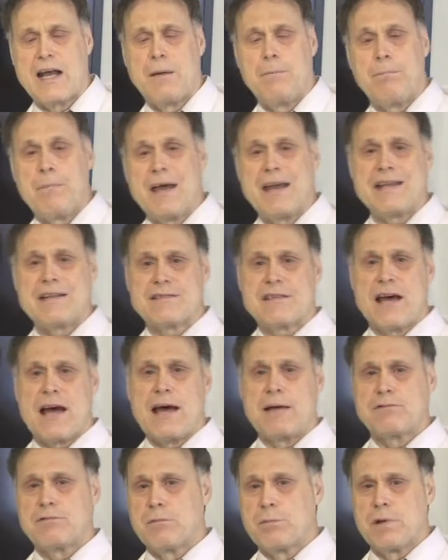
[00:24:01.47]
up many
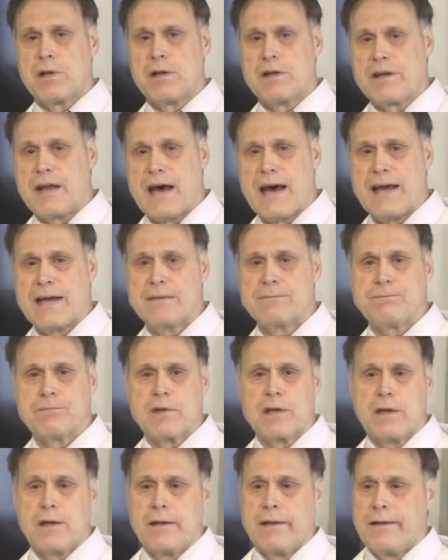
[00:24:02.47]
times in the middle of the night
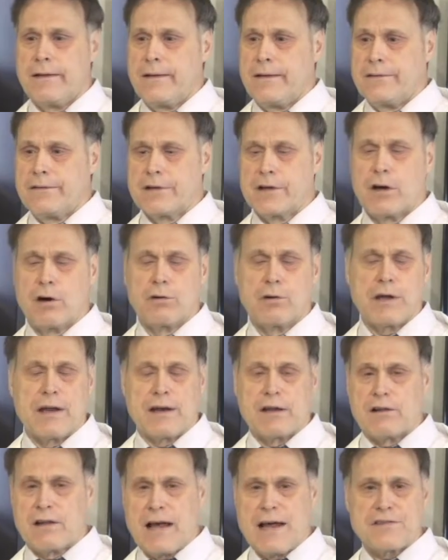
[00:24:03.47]
to go
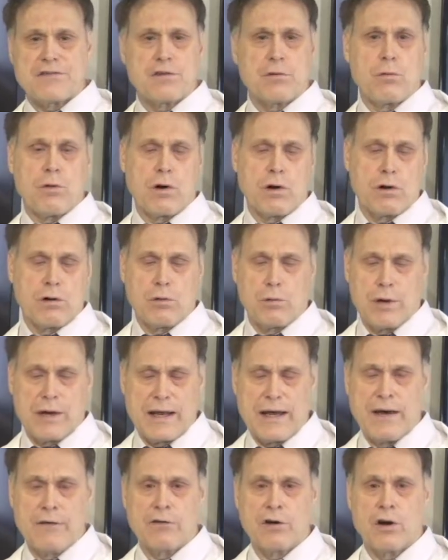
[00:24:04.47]
get a glass of water or
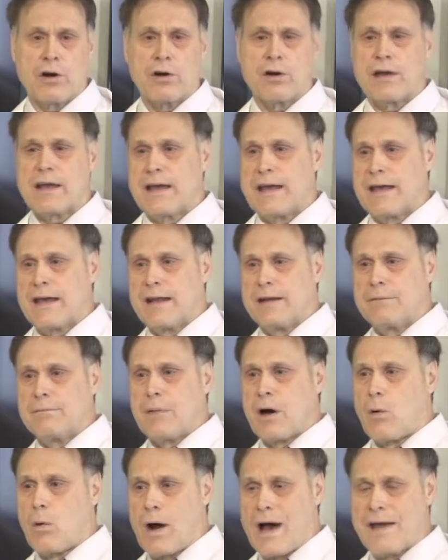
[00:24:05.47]
whatever, and
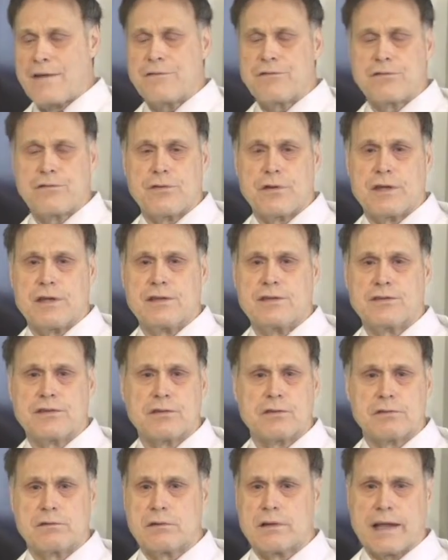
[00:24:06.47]
my wife
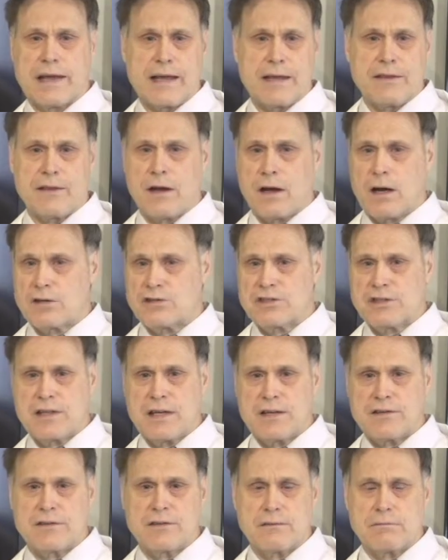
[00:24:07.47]
is laying there. She
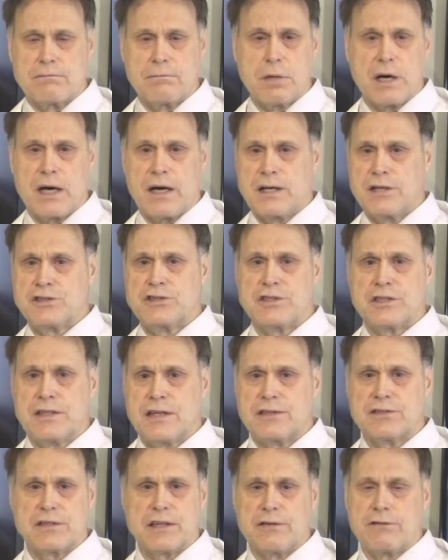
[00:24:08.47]
doesn't budge. She
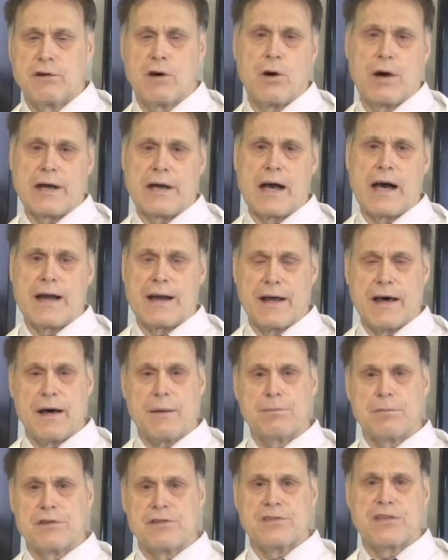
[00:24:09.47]
doesn't even know I got
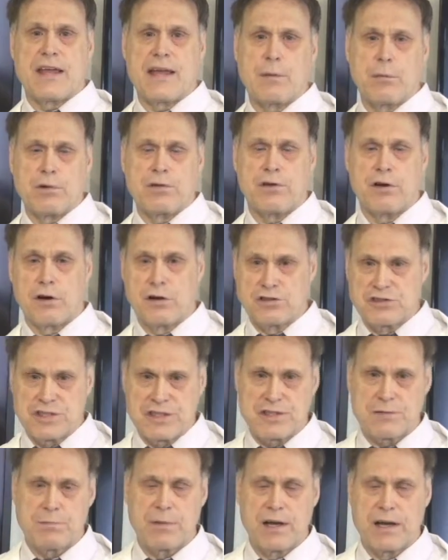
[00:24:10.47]
up. And same with her.
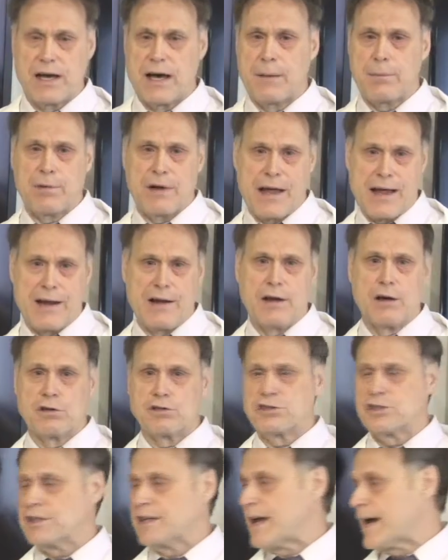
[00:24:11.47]
She's been up, and I didn't know
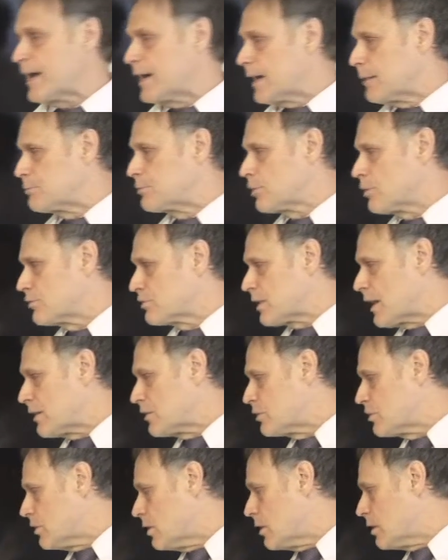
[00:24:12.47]
she had up. So it's
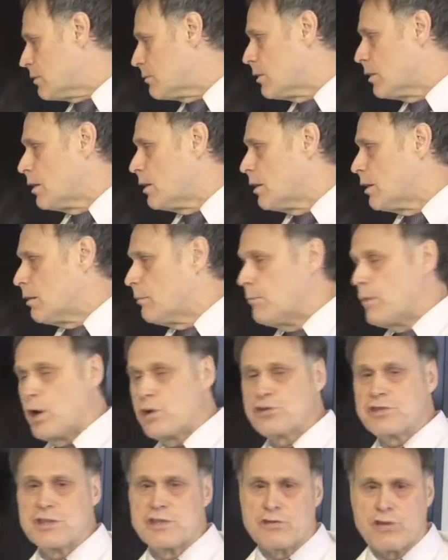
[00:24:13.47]
got good
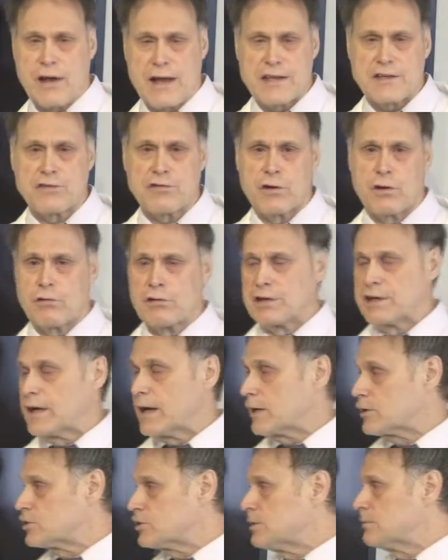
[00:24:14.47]
motion transfer
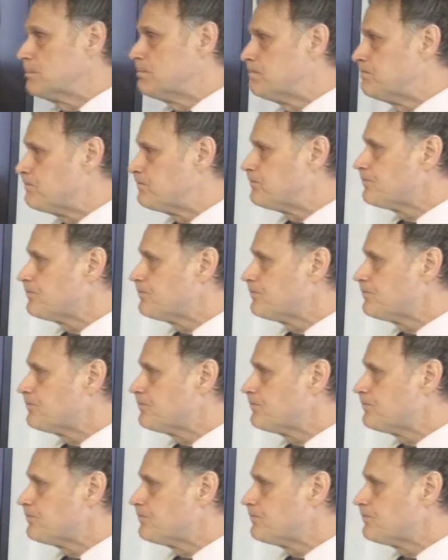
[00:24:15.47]
reduction.